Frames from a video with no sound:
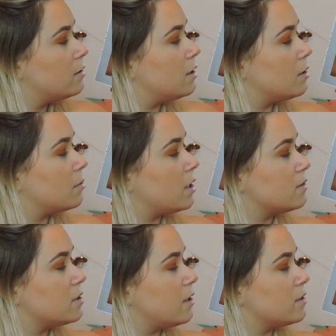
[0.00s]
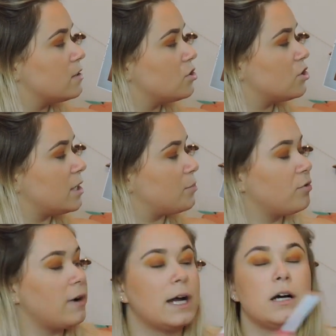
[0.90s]
Then I'm going to go into the shade
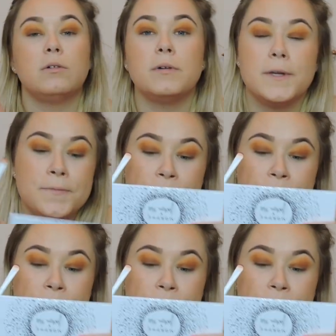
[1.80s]
Prowl,